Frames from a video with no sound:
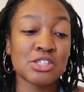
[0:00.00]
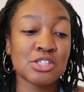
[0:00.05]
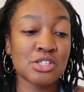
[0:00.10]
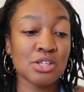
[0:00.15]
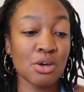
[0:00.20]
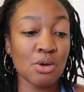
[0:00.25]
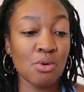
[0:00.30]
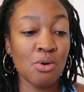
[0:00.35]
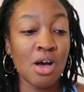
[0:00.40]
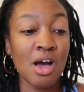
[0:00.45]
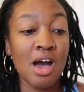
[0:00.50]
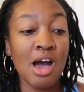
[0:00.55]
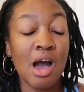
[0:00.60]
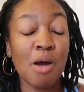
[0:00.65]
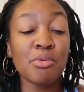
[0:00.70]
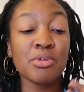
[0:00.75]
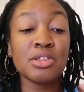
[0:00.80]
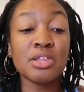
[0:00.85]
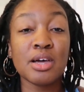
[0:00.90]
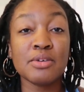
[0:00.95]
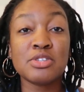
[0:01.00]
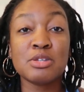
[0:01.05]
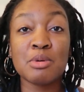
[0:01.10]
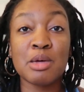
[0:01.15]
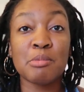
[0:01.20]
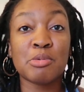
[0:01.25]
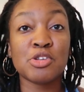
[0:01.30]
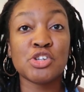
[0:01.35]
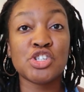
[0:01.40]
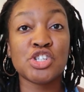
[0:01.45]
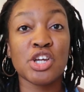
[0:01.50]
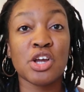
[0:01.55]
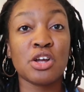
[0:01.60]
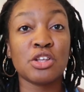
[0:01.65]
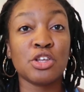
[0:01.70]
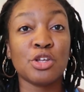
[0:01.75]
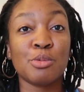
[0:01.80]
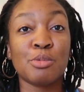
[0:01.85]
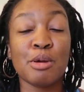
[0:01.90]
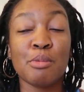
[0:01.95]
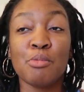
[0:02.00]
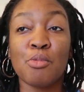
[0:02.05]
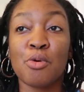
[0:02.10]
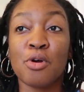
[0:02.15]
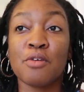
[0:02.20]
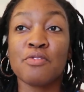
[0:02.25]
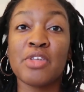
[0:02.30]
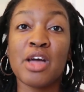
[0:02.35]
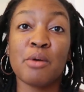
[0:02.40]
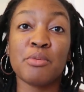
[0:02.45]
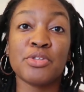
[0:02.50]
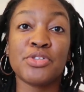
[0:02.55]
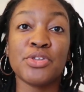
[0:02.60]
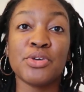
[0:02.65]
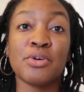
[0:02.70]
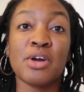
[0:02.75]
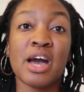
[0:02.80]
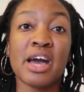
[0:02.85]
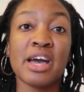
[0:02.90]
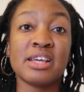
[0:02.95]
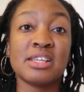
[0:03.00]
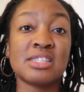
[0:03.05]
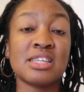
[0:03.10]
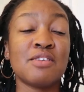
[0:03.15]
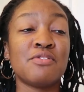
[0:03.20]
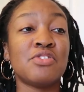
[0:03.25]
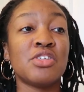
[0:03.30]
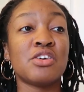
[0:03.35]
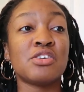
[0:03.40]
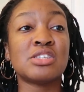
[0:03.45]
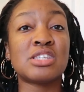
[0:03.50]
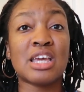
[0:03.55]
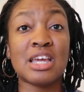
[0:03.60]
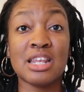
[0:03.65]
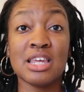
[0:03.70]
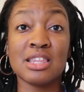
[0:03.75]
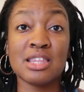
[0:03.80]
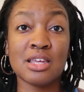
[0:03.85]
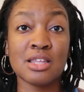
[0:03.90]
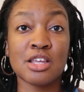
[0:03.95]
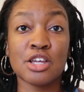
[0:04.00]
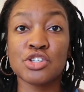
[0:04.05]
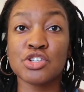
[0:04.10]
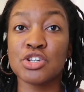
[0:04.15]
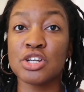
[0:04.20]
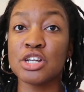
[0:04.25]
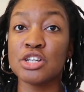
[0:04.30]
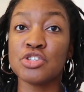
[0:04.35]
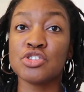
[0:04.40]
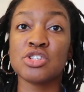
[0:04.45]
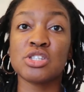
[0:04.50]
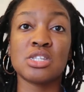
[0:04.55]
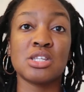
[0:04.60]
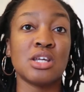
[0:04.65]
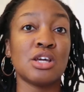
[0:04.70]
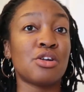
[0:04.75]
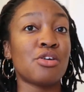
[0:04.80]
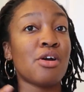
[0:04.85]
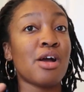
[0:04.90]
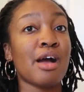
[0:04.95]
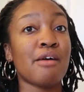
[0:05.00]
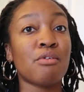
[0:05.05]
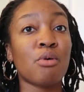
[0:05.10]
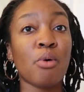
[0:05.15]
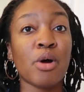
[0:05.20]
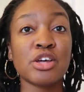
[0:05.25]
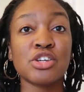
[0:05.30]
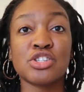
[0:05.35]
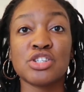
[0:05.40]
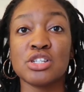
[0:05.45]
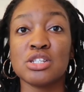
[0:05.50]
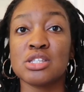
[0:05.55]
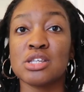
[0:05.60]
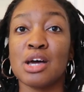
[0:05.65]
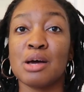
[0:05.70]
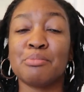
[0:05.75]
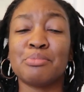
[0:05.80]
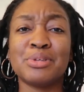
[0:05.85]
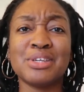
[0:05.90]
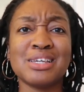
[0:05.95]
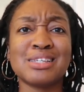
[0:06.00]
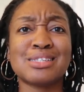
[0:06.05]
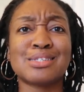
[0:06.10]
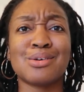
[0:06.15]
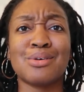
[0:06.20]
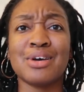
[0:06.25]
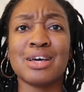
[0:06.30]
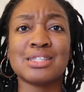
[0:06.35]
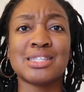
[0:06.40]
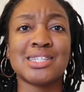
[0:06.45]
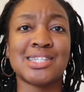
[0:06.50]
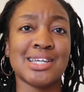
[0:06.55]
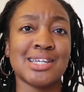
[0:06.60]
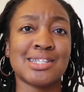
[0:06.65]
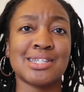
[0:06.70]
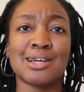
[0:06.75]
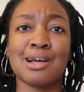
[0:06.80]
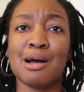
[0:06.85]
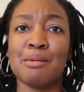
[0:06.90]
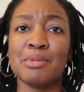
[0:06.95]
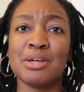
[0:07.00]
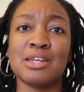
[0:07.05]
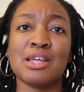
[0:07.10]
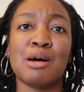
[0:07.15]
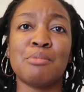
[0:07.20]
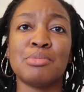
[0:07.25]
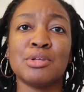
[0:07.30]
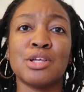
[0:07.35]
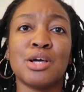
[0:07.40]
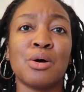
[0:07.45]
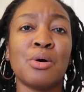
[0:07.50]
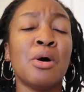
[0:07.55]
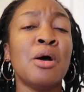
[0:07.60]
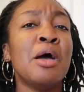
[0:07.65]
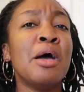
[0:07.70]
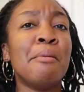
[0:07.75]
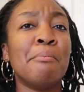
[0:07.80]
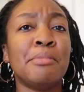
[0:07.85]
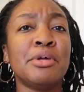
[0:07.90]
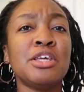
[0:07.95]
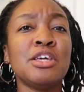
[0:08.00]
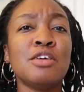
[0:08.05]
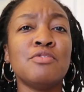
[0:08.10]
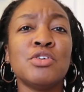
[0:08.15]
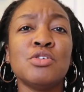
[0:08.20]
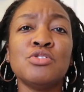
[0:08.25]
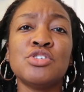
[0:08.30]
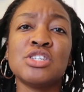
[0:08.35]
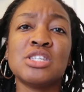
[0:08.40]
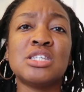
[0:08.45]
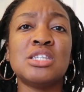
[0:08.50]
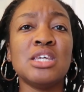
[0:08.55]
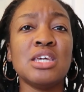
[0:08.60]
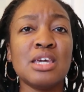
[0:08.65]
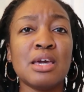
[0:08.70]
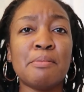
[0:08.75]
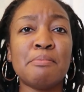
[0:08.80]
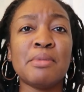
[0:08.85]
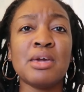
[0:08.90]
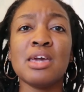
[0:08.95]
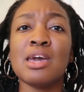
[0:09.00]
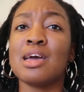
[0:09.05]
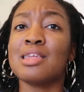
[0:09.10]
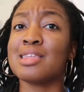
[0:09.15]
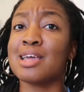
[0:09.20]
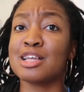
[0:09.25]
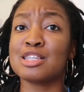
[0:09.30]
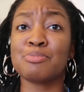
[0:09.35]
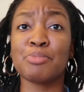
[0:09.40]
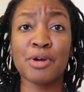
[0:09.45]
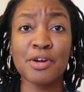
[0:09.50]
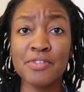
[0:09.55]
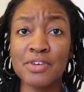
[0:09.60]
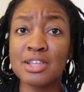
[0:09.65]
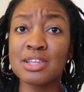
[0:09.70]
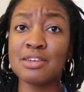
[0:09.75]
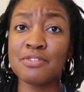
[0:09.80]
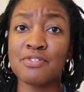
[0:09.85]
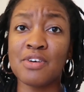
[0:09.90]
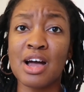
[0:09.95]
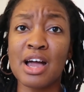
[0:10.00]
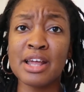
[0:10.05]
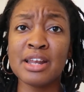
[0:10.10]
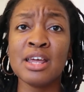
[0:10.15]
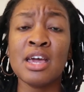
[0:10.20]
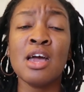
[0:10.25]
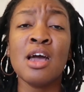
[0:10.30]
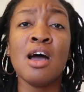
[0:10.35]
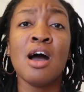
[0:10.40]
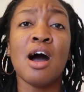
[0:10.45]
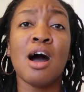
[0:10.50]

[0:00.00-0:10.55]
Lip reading: So I would love to be able to share a little bit more of that with you guys. If there's anything that you're interested in or have questions on, please don't hesitate to comment down below. Many of you just DM me, and that's perfectly fine.